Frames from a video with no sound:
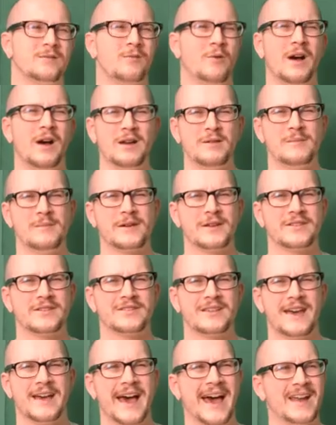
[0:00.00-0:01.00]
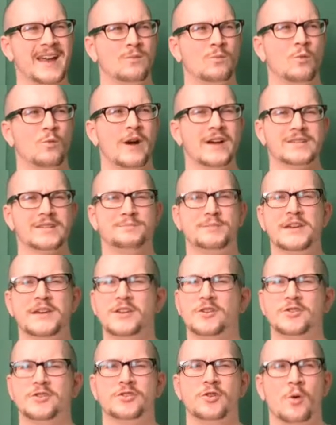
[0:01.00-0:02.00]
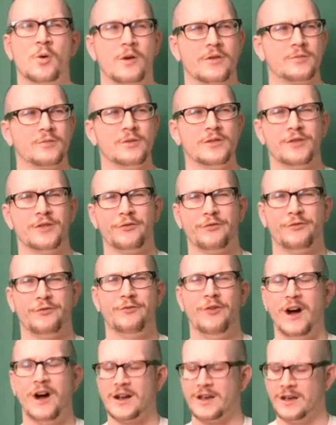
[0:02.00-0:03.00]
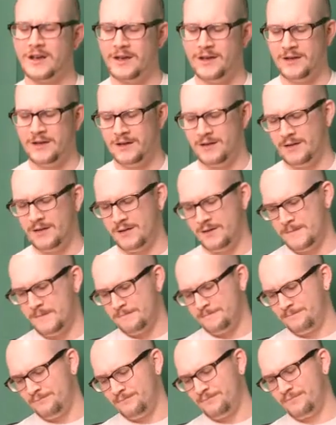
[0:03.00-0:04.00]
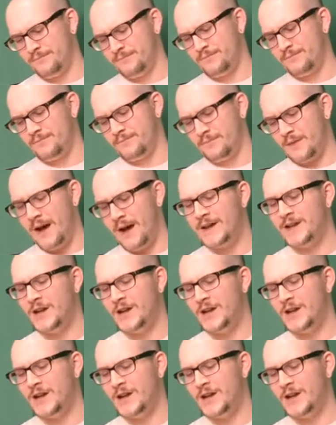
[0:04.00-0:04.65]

Why am I going to say Adam West? Peter North. What the fuck? I